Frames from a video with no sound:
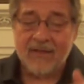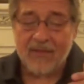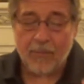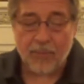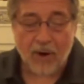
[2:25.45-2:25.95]

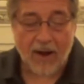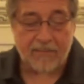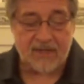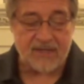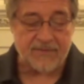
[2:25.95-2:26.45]
the
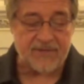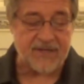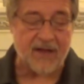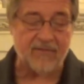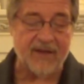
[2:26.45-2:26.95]
promise of
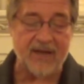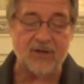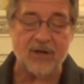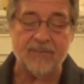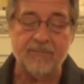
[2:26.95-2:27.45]

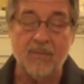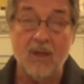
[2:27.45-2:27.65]
salvation.